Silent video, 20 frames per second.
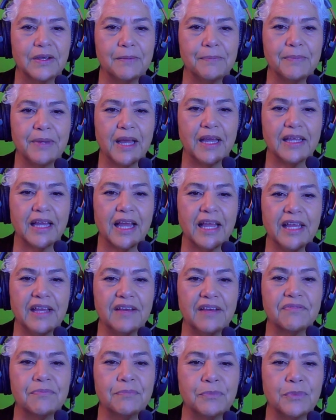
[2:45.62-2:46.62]
Back, I
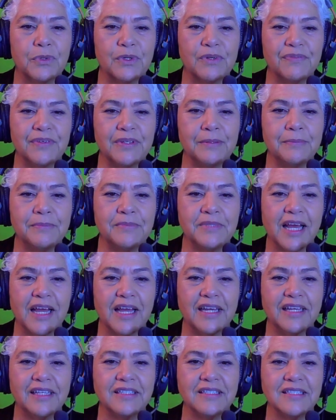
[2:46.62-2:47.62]
have morpheme
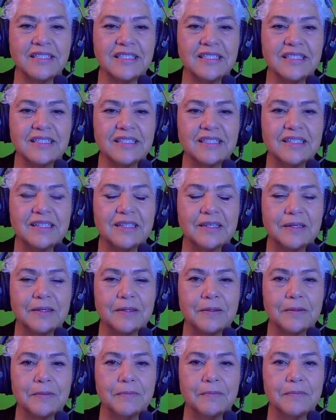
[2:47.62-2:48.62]
tiles
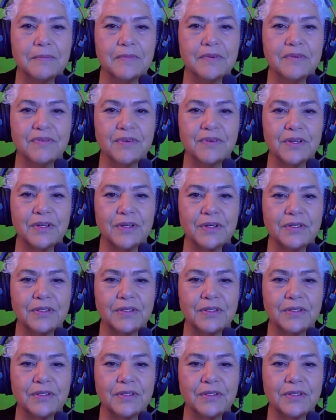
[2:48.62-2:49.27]
for your